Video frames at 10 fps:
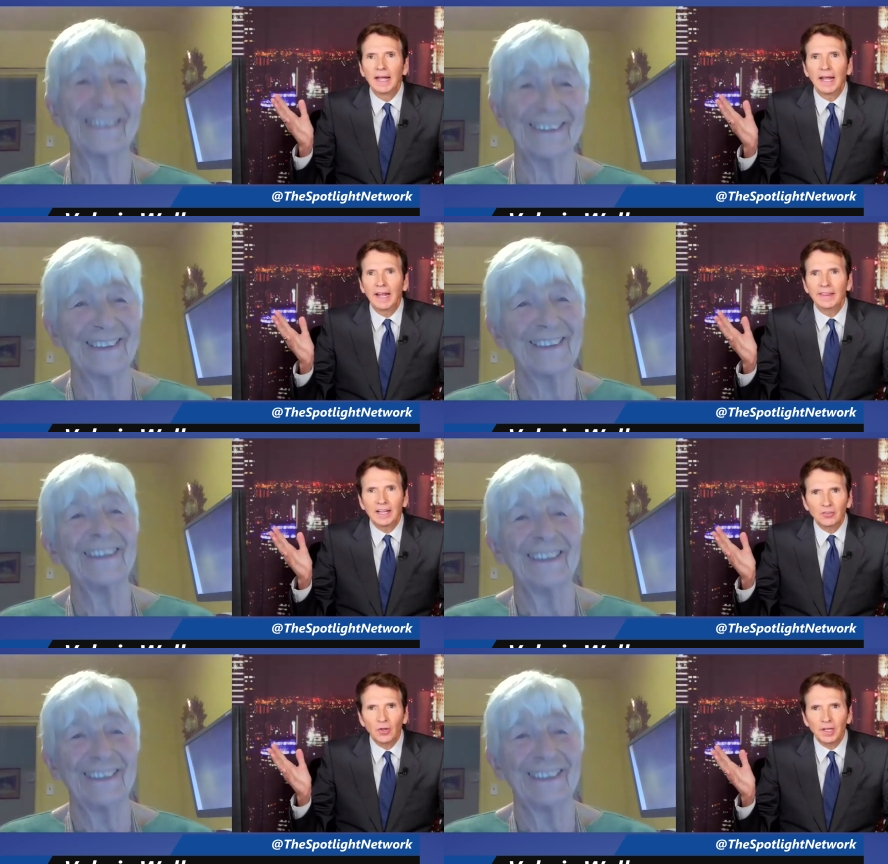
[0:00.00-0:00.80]
Speaker 1: And
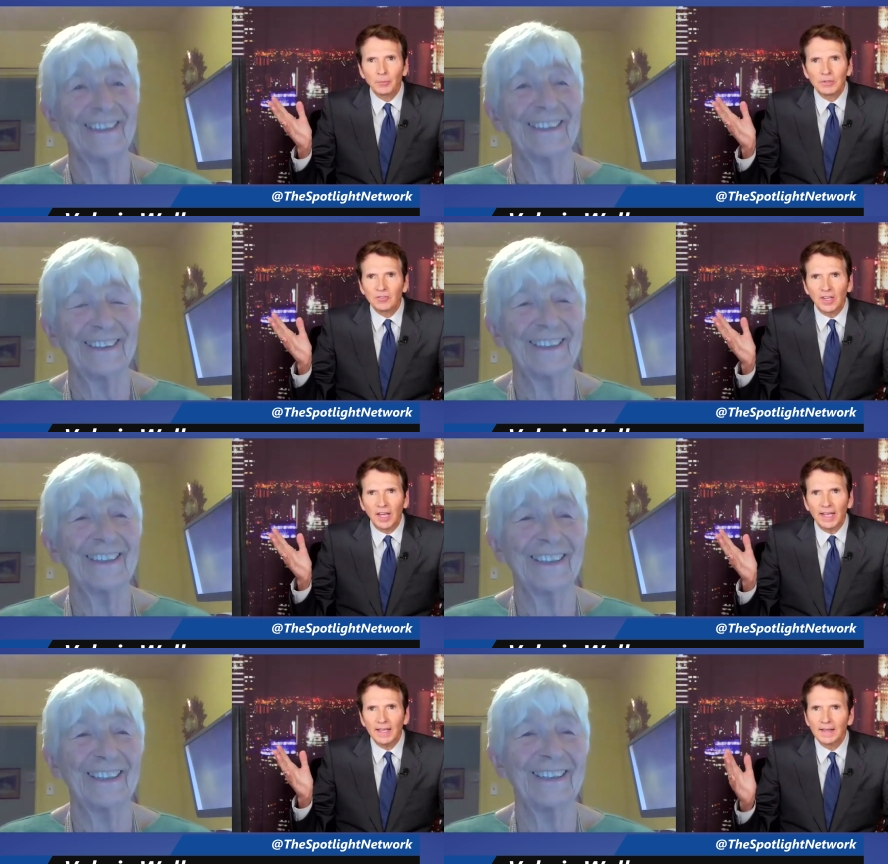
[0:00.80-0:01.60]
that's all I would
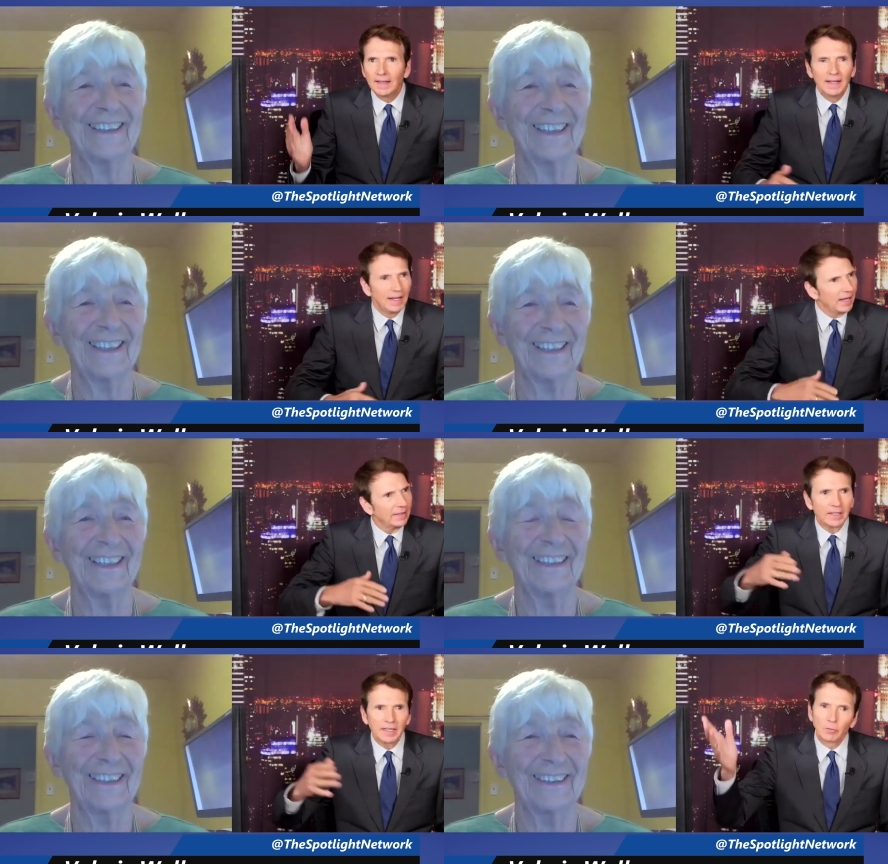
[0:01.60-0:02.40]
say.
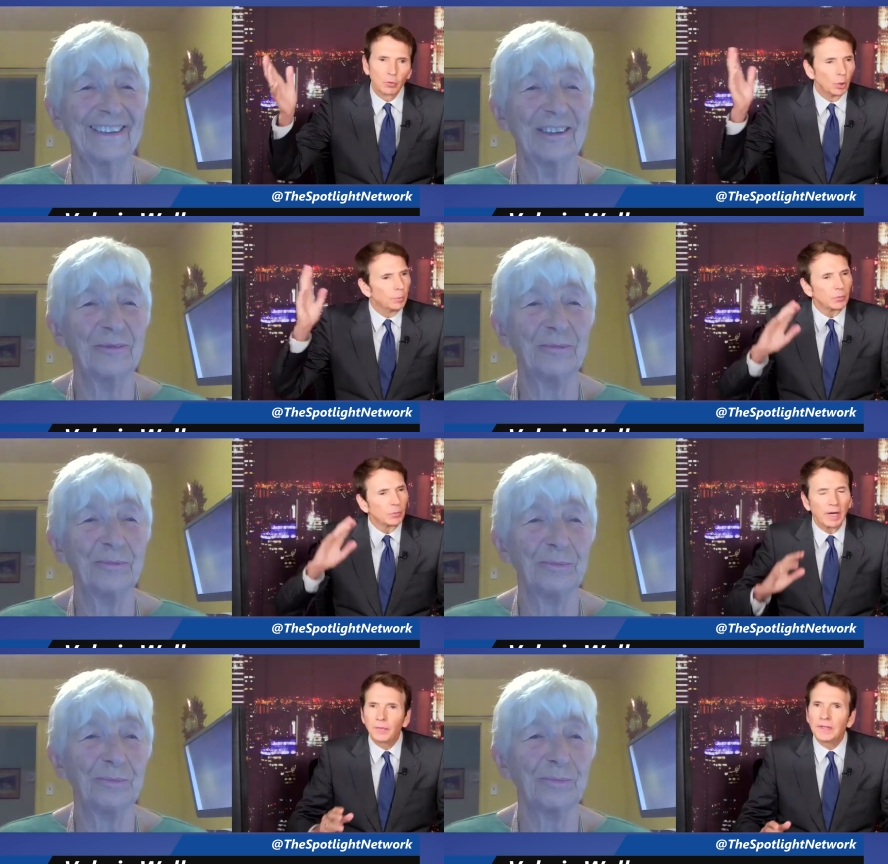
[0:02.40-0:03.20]
And then I roamed
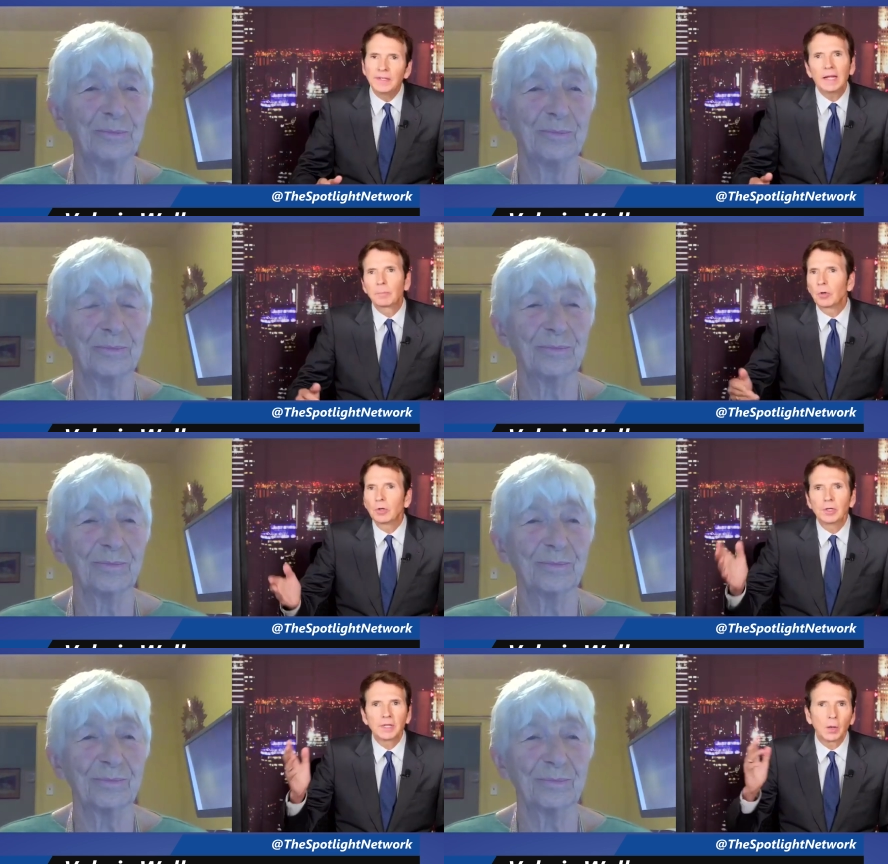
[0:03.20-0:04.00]
around the
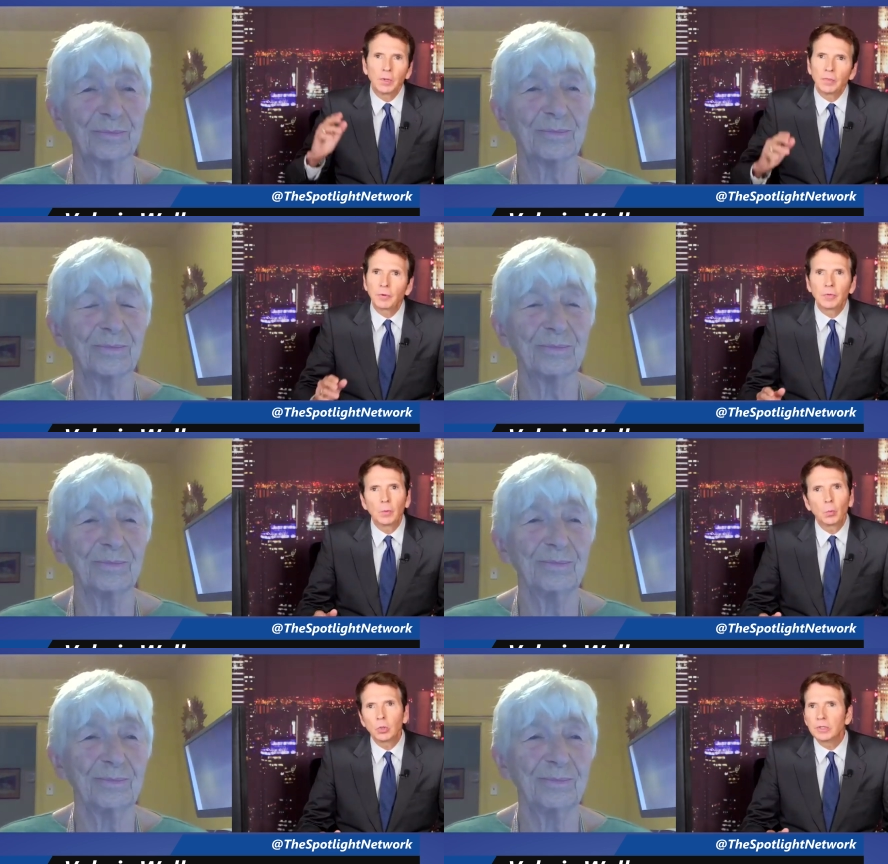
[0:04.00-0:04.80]
neighborhood. I went through the
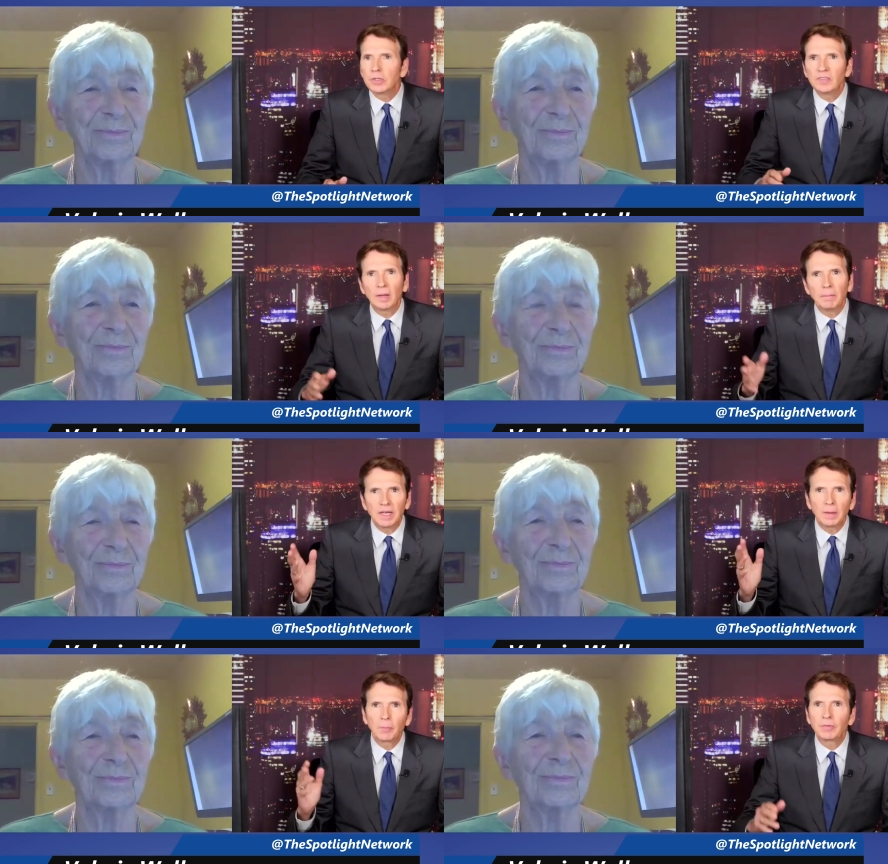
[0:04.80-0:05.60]
woods. I
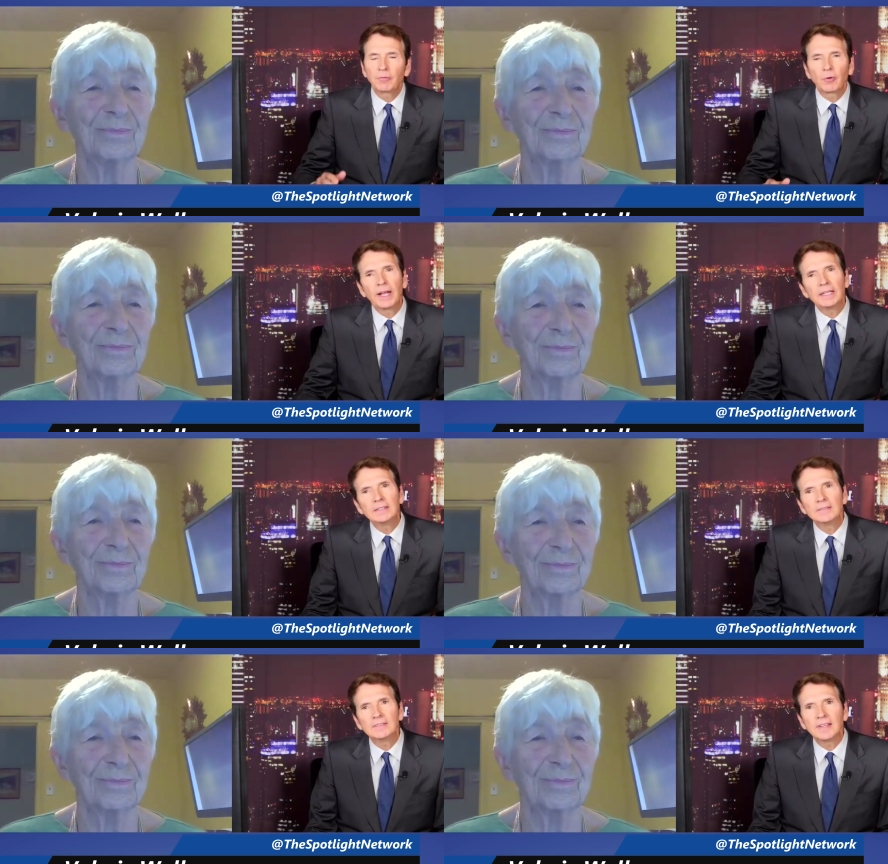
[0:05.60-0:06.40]
met up with
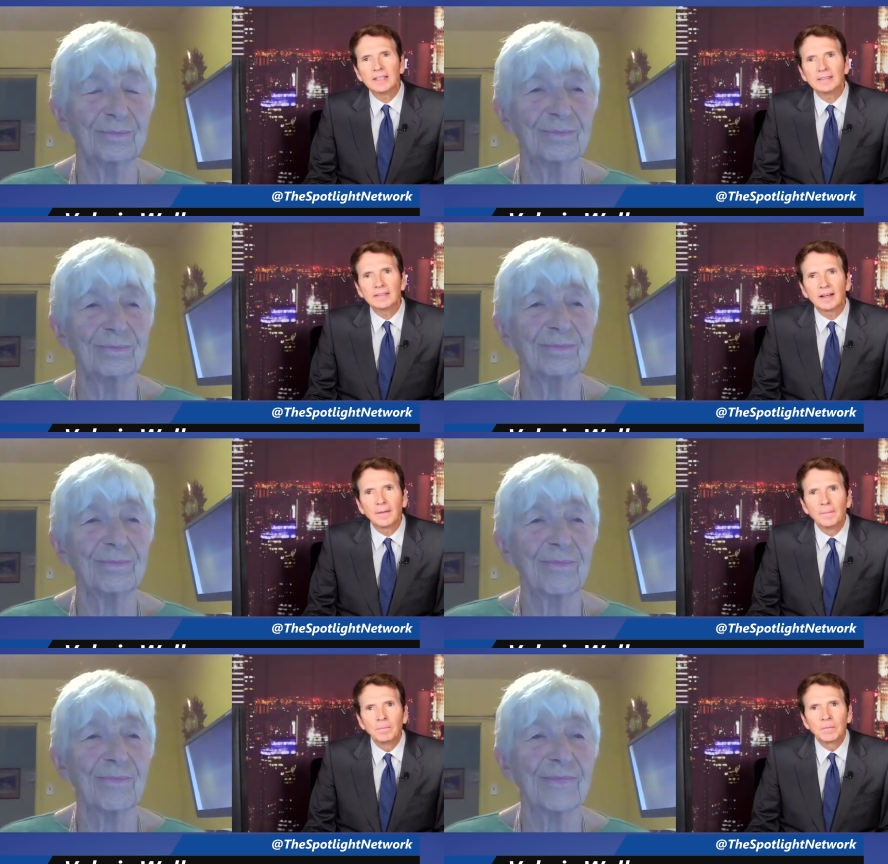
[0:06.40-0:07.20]
friends. And uh,
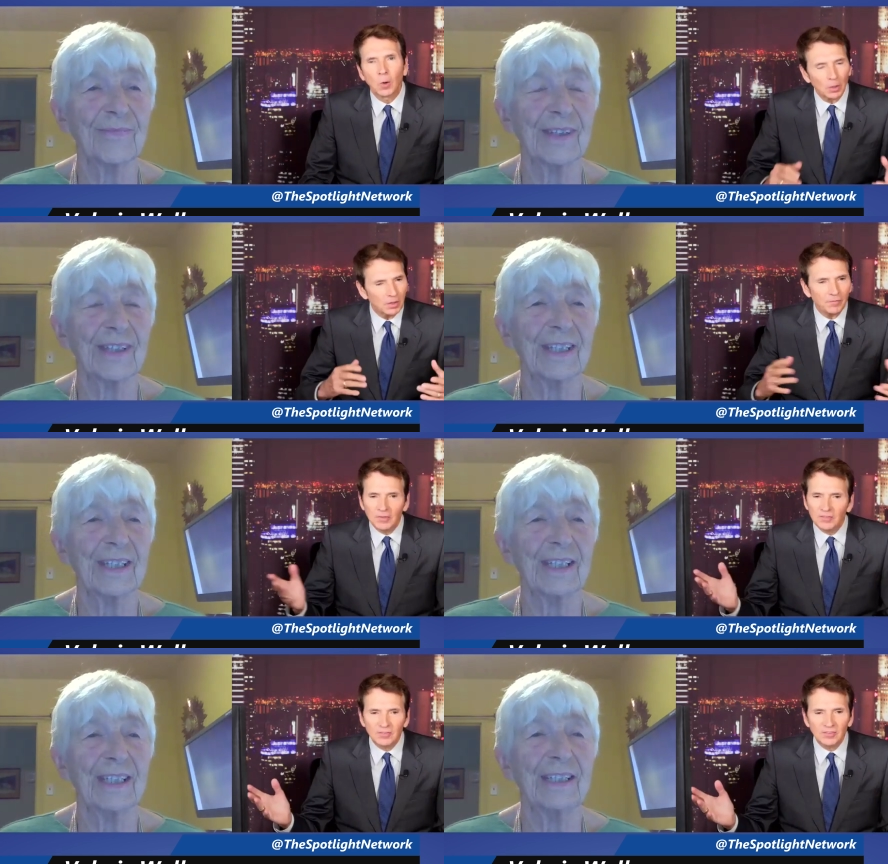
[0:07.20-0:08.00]
all of
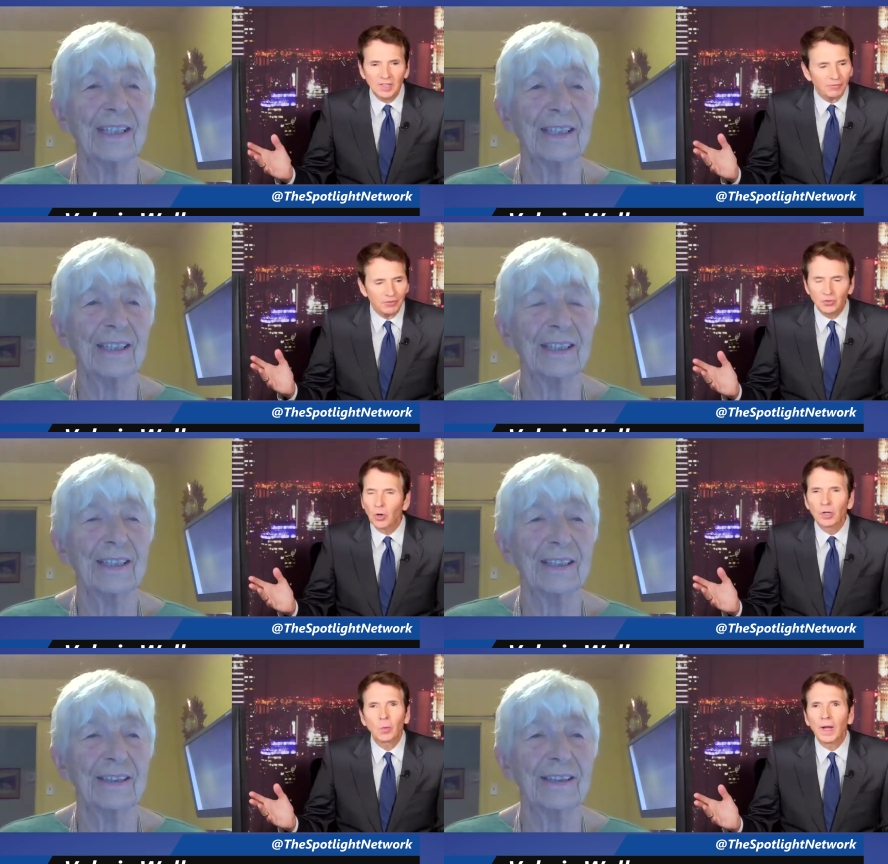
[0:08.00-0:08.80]
this stuff has
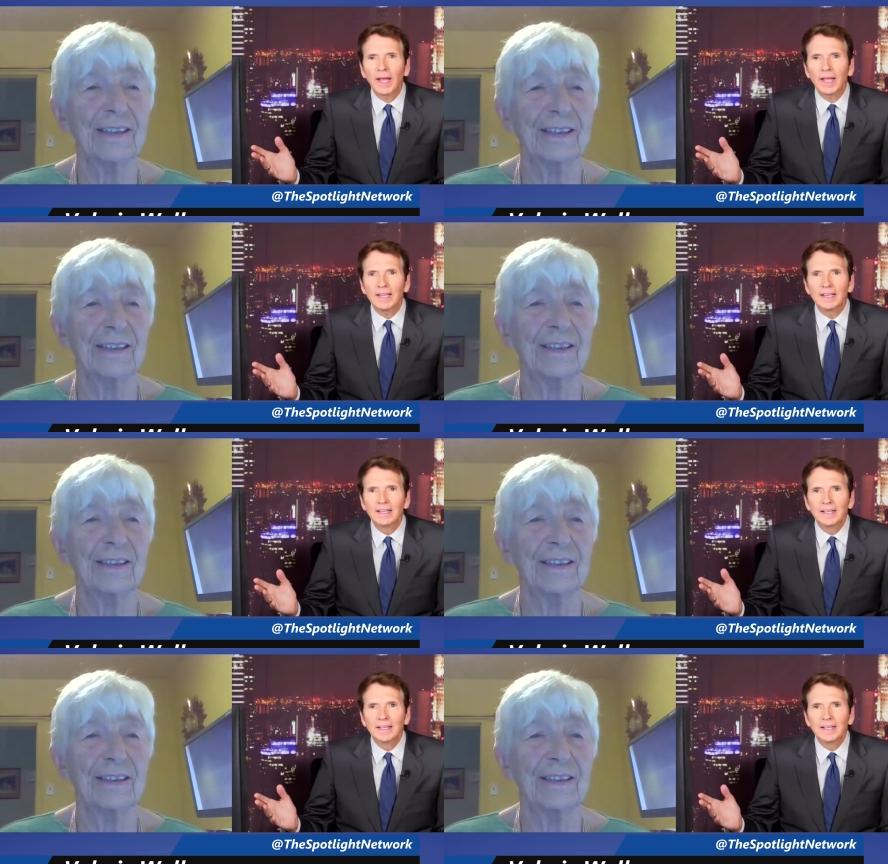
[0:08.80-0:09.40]
gone away.